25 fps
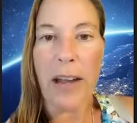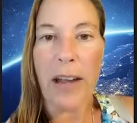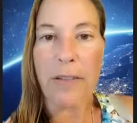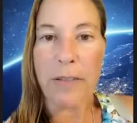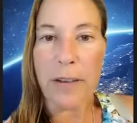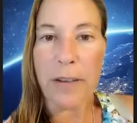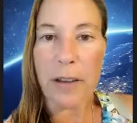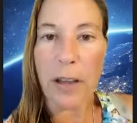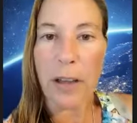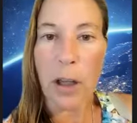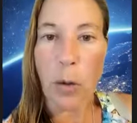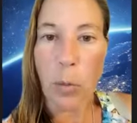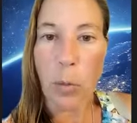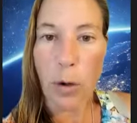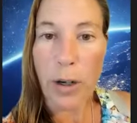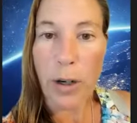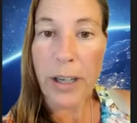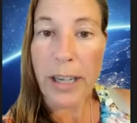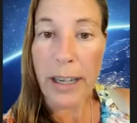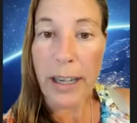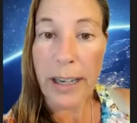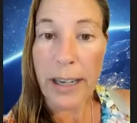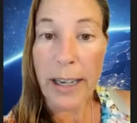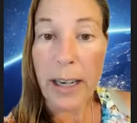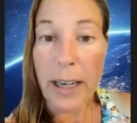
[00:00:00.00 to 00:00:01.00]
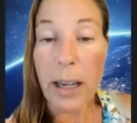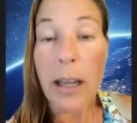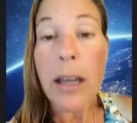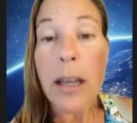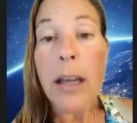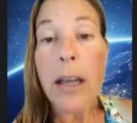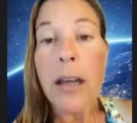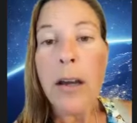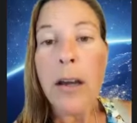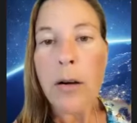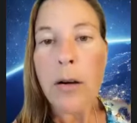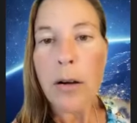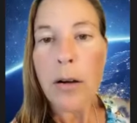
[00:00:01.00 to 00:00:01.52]
I feel yeah. like we're getting
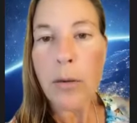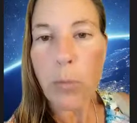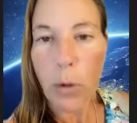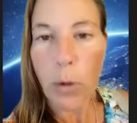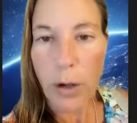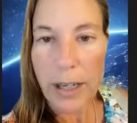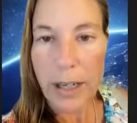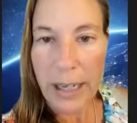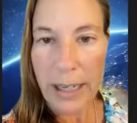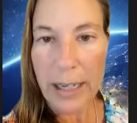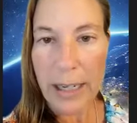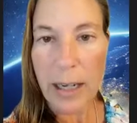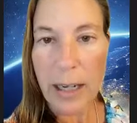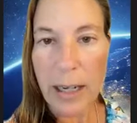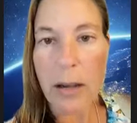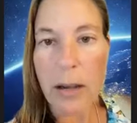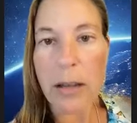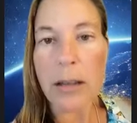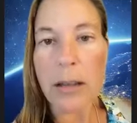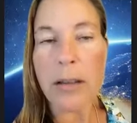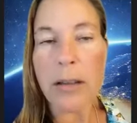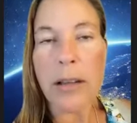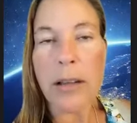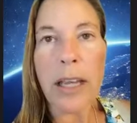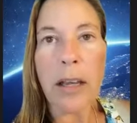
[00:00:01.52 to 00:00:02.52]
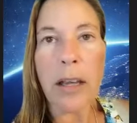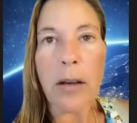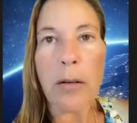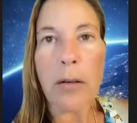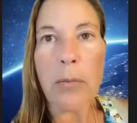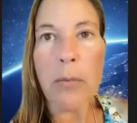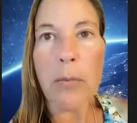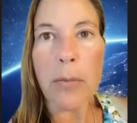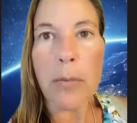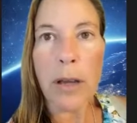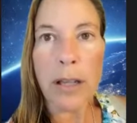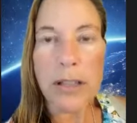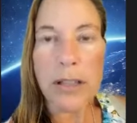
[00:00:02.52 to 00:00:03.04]
we're getting like
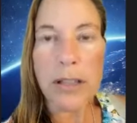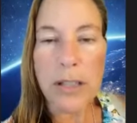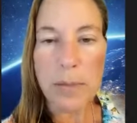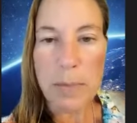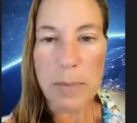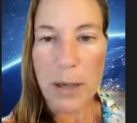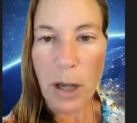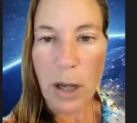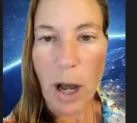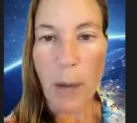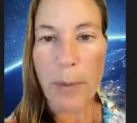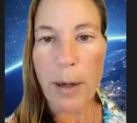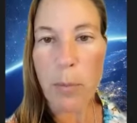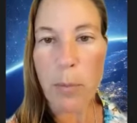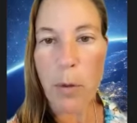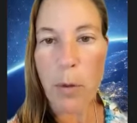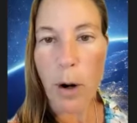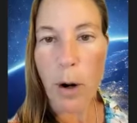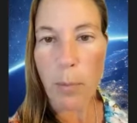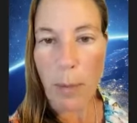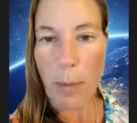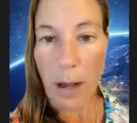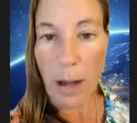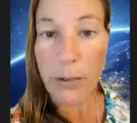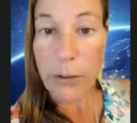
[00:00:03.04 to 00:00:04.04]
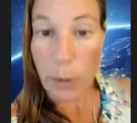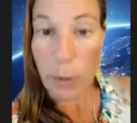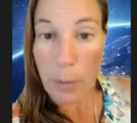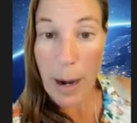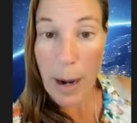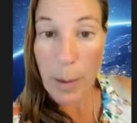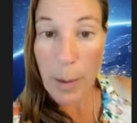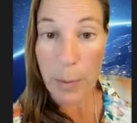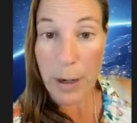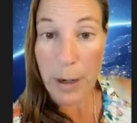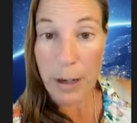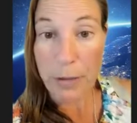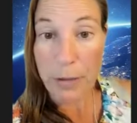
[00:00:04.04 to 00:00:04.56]
it's becoming more muscle
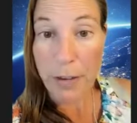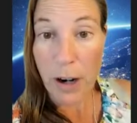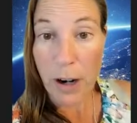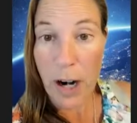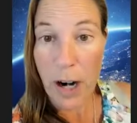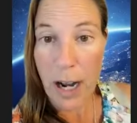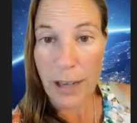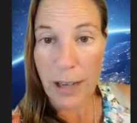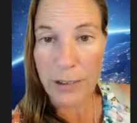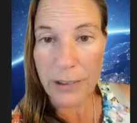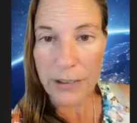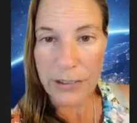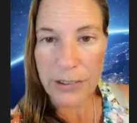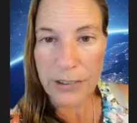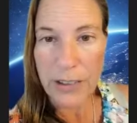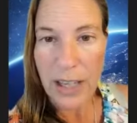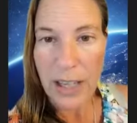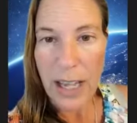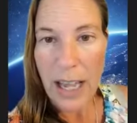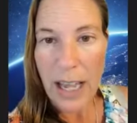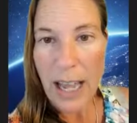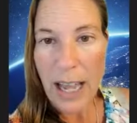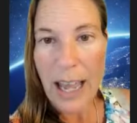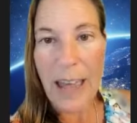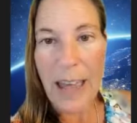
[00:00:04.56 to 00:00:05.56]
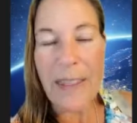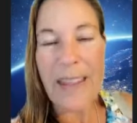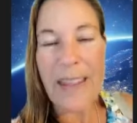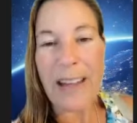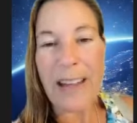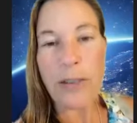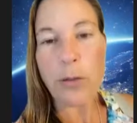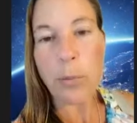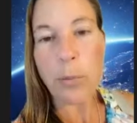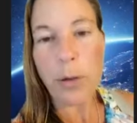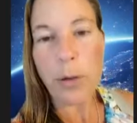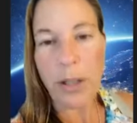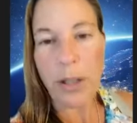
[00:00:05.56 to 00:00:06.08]
memory for us and mm-hmm.
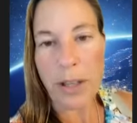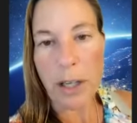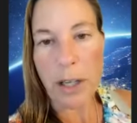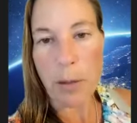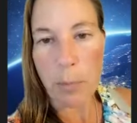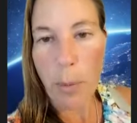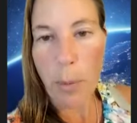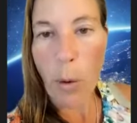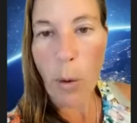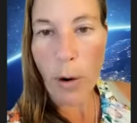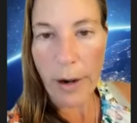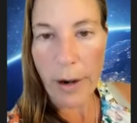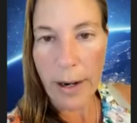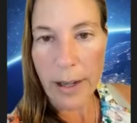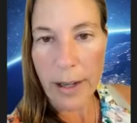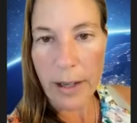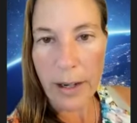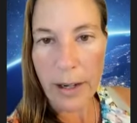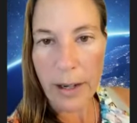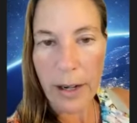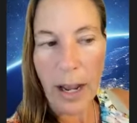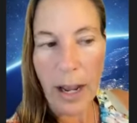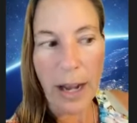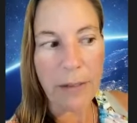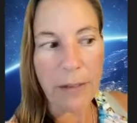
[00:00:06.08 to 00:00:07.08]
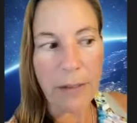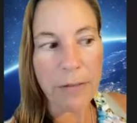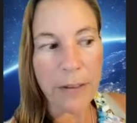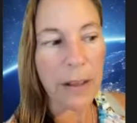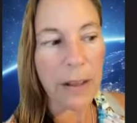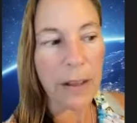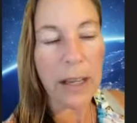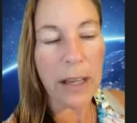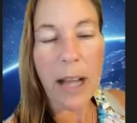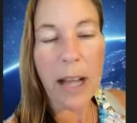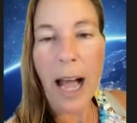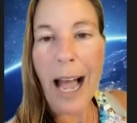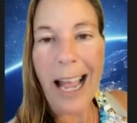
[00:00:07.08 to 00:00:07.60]
that's really important i feel
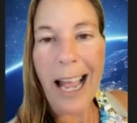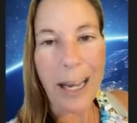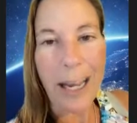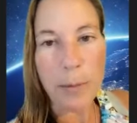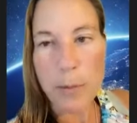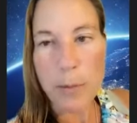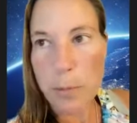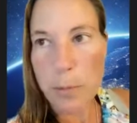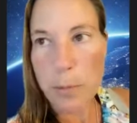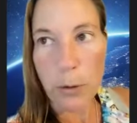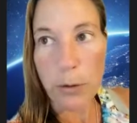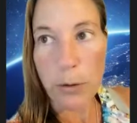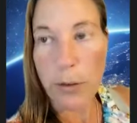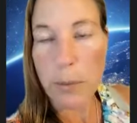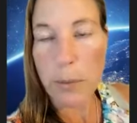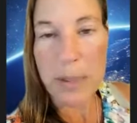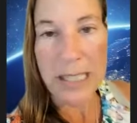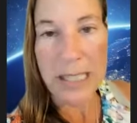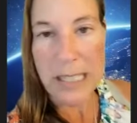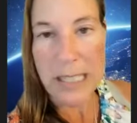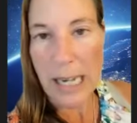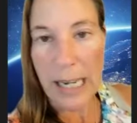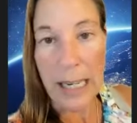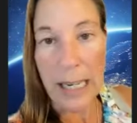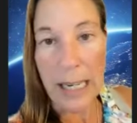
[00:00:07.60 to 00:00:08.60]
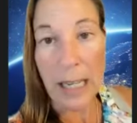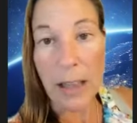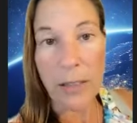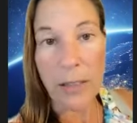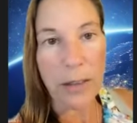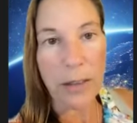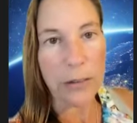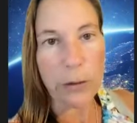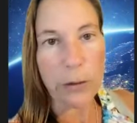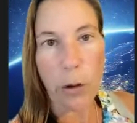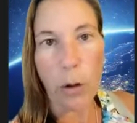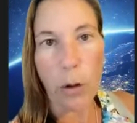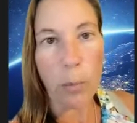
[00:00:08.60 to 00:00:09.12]
like i'm supposed to be taking
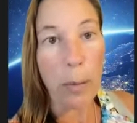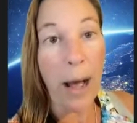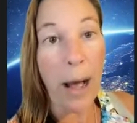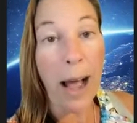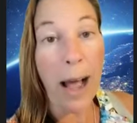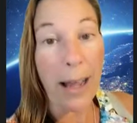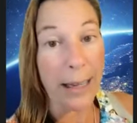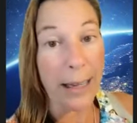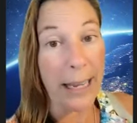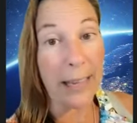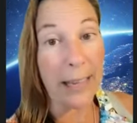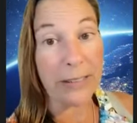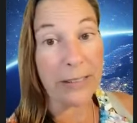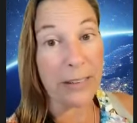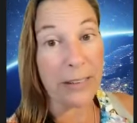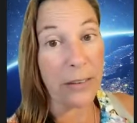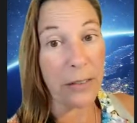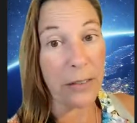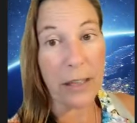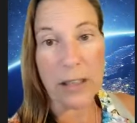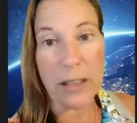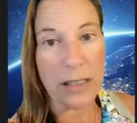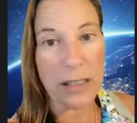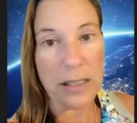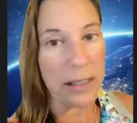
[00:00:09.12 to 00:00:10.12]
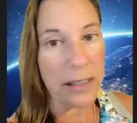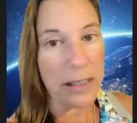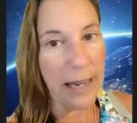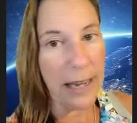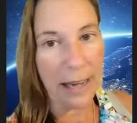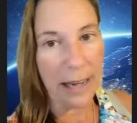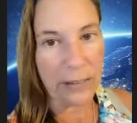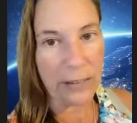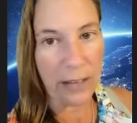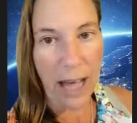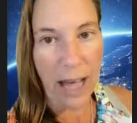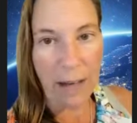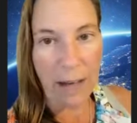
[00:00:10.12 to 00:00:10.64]
this whole podcasting thing to the
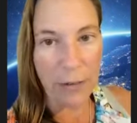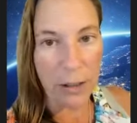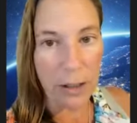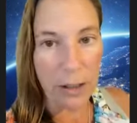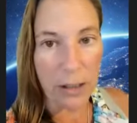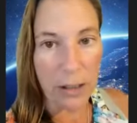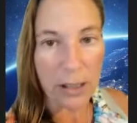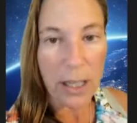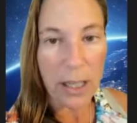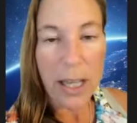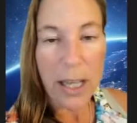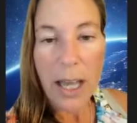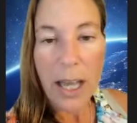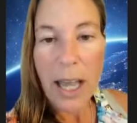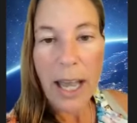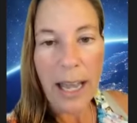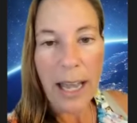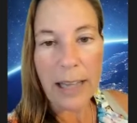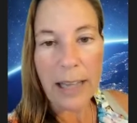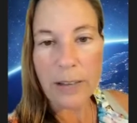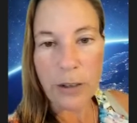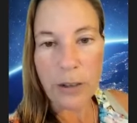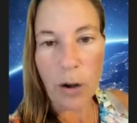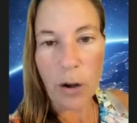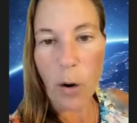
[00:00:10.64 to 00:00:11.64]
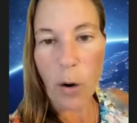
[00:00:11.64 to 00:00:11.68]
next level and yep.